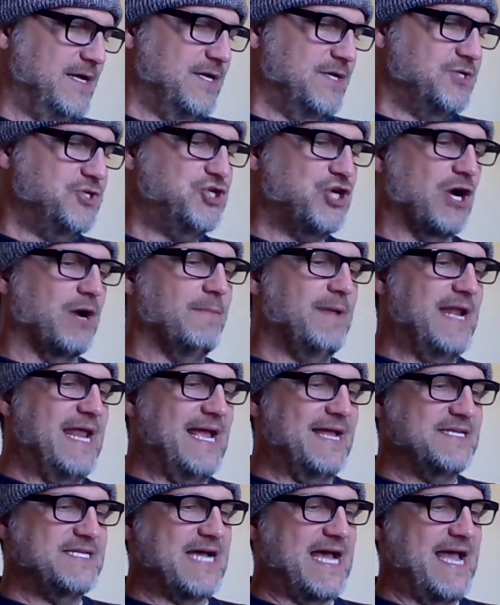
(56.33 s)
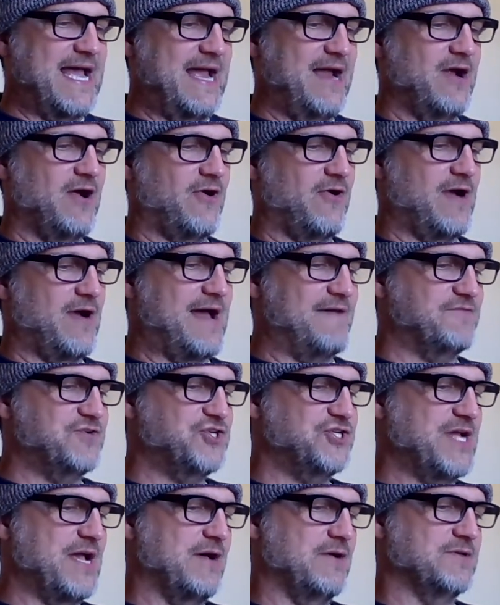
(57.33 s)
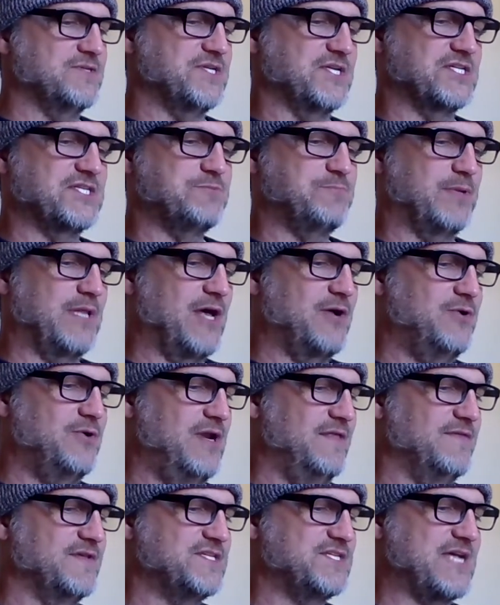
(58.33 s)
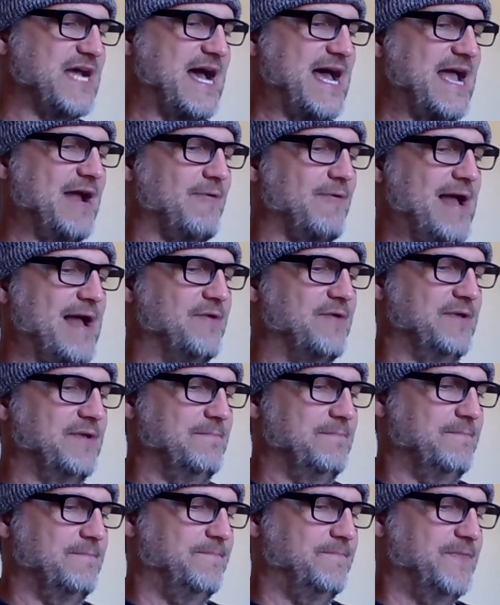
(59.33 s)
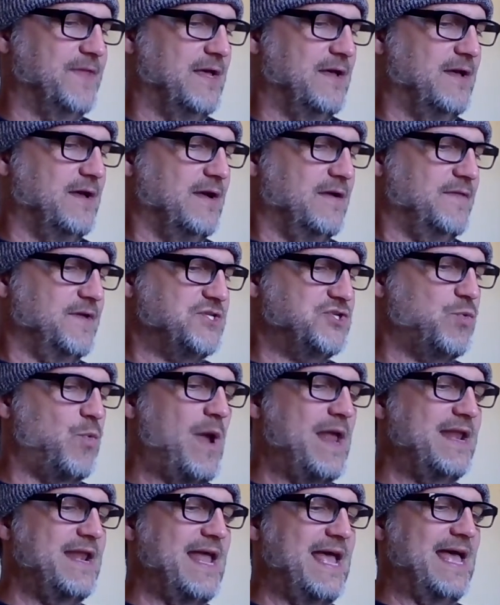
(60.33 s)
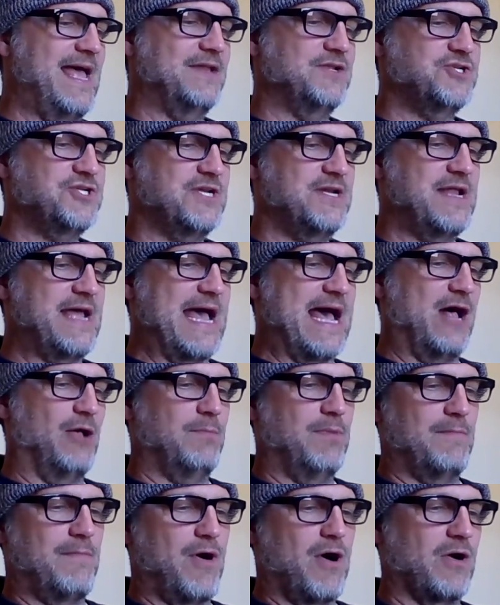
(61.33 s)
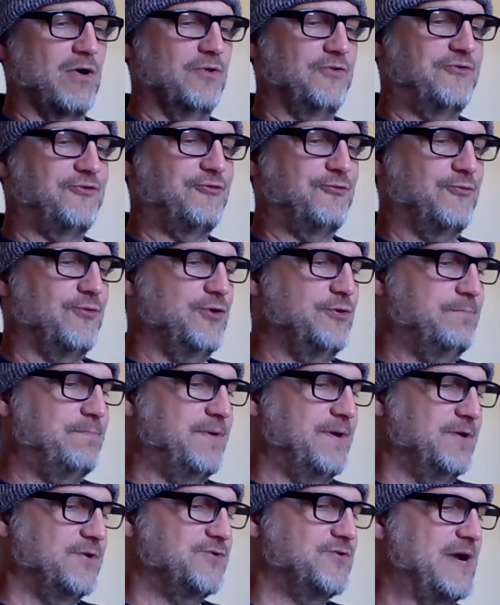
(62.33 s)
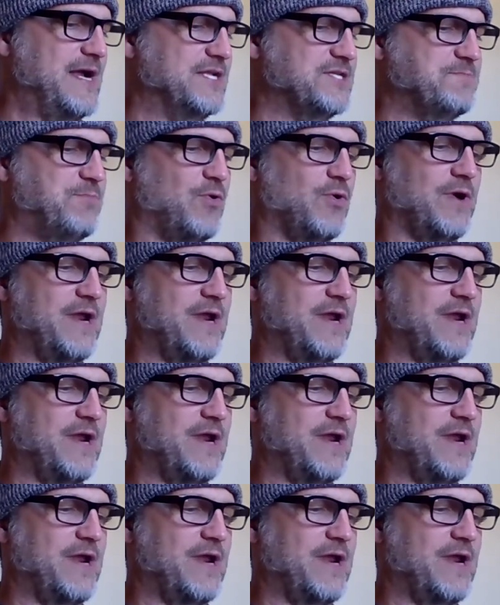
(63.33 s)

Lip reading: German anti aircraft shells exploded in the sky around him. The twin engine Albemarle troop transport